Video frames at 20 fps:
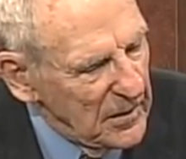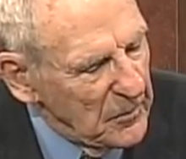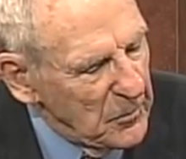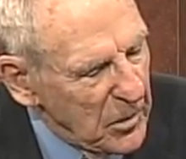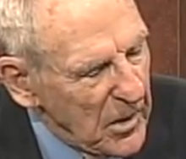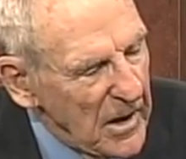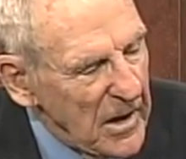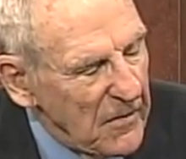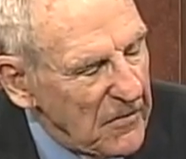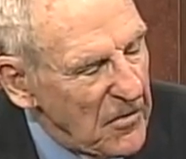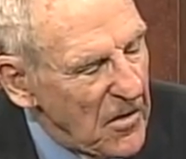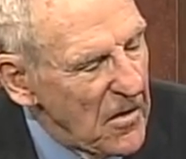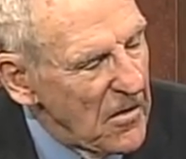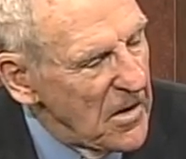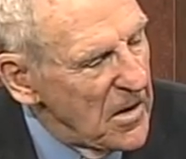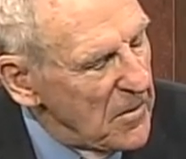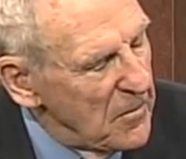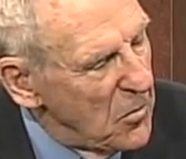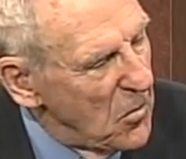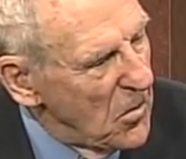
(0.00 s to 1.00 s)
play a
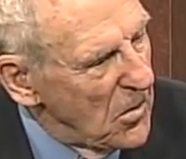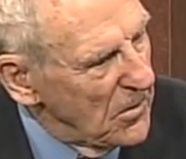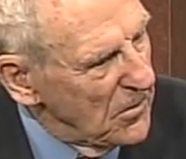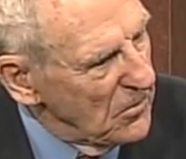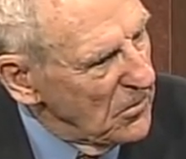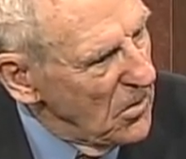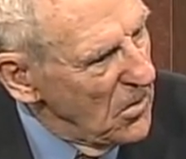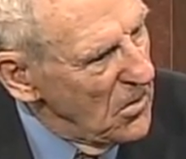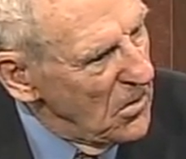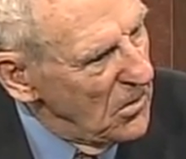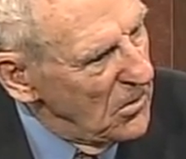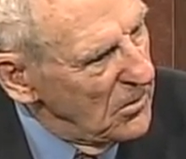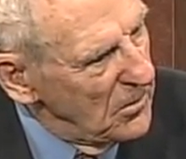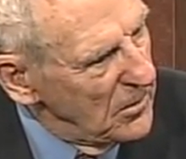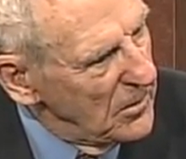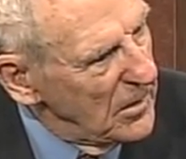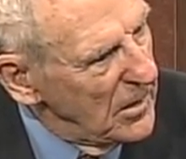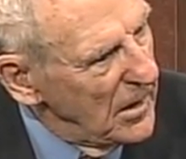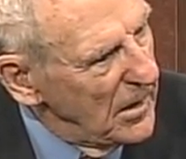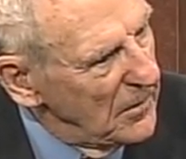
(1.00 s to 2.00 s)
very important role
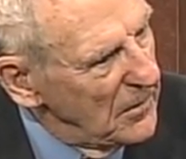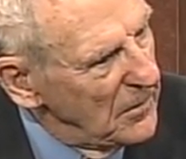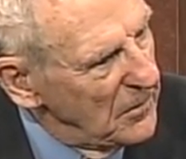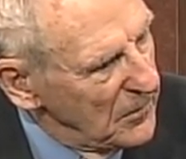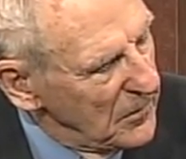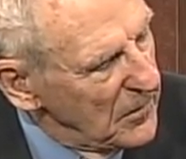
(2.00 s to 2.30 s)
in